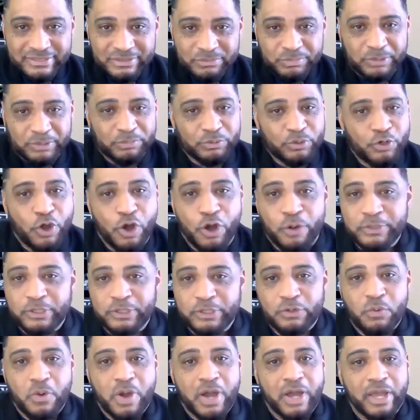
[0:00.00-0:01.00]
People call me
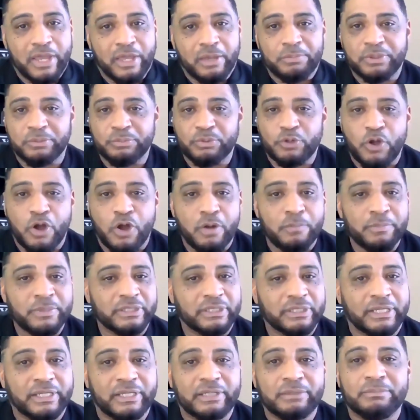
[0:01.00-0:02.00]
quiet. People call me
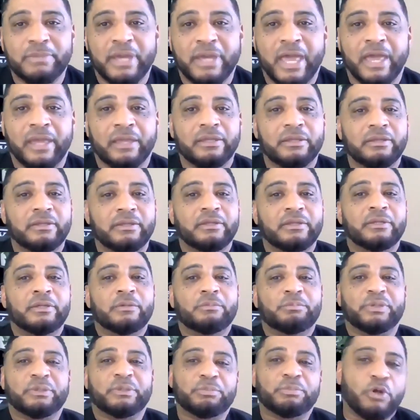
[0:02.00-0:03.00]
laid back.
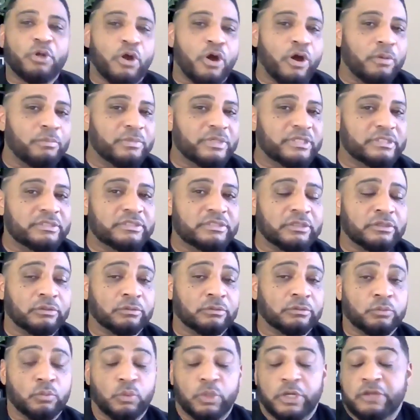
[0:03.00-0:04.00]
People call me
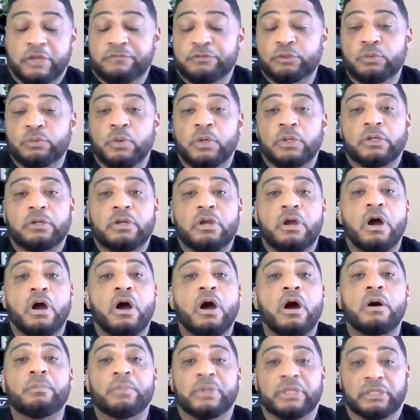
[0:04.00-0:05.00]
gentle. Whatever you want to
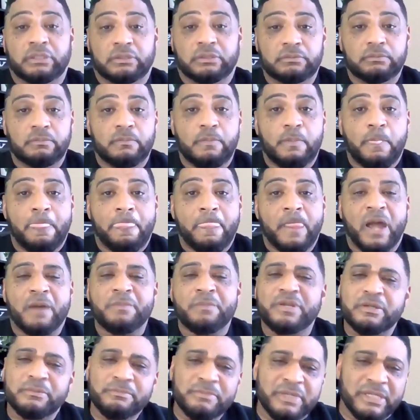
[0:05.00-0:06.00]
call me, I'm
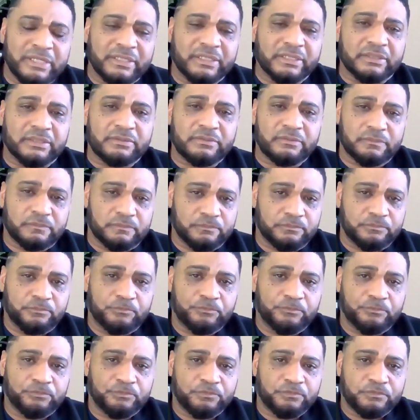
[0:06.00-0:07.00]
committed.
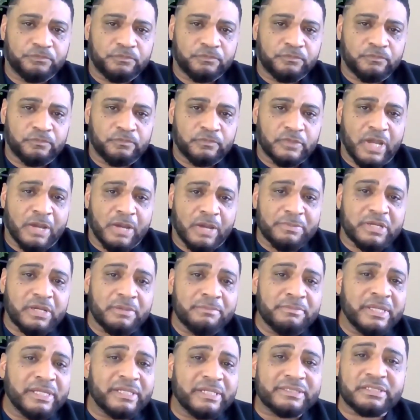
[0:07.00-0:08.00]
I'm
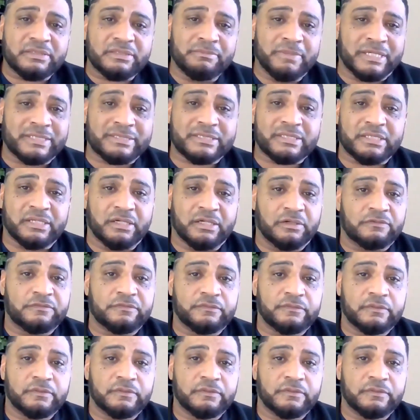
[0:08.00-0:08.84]
committed to myself.